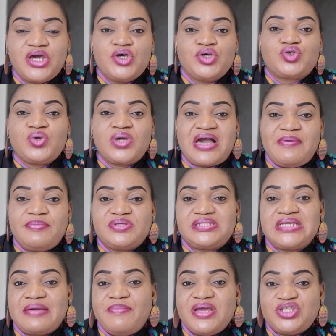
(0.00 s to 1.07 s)
so you can be able to
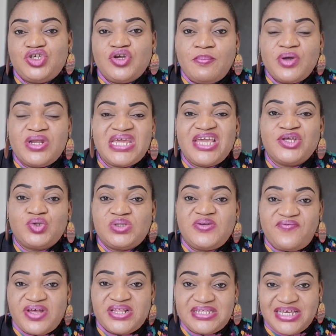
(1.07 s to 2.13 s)
segment your money into
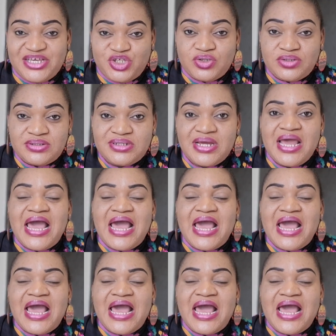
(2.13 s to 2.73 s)
different sections.